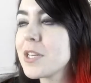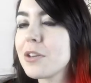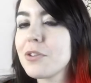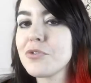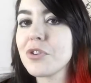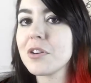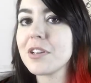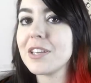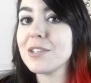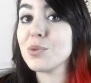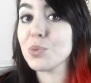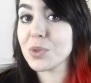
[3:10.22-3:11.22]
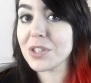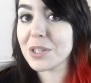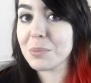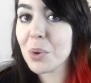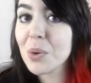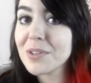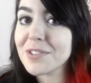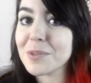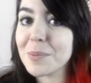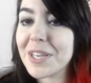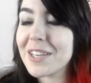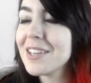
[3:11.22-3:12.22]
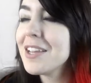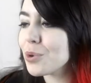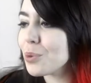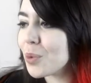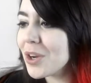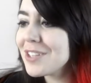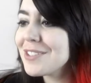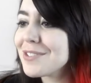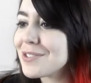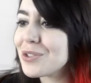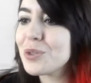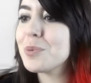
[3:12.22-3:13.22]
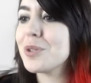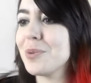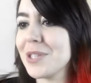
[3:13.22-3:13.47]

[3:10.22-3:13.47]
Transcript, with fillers: particular drawing is really important to me for one stupid